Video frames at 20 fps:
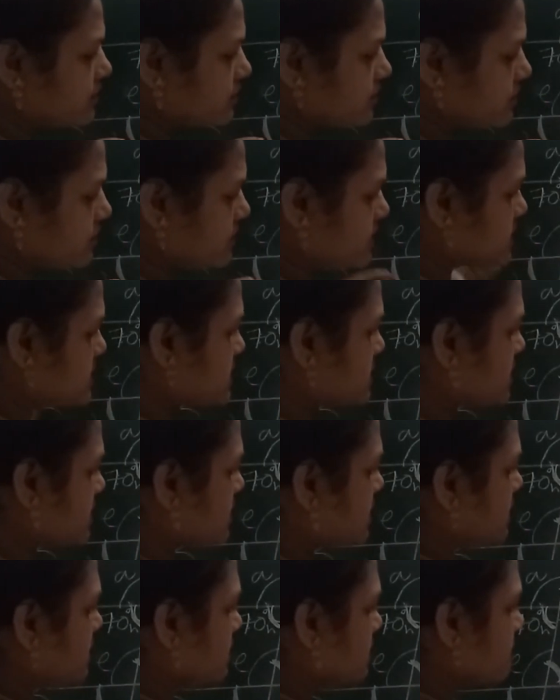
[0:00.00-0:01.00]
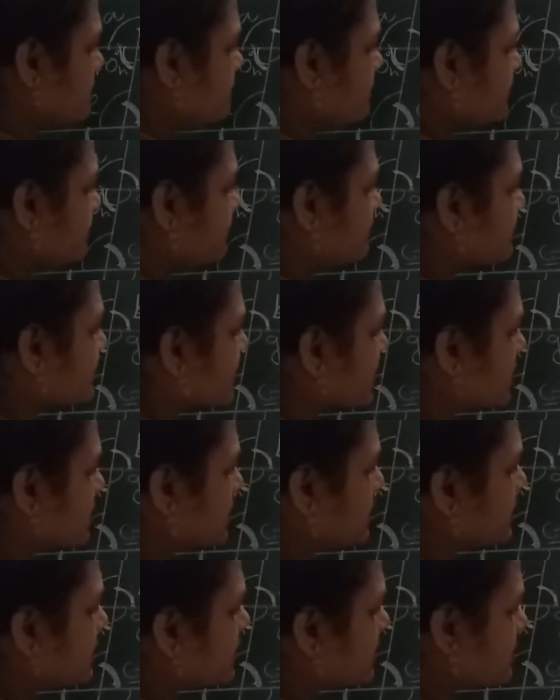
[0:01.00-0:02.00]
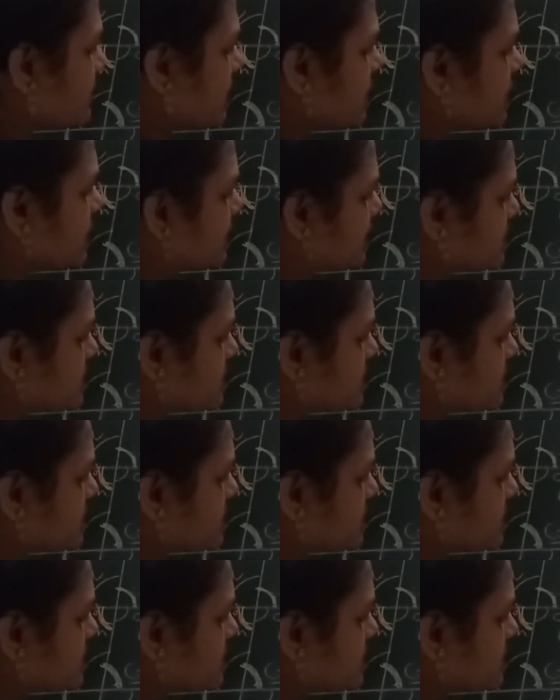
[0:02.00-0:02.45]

we will see linear pair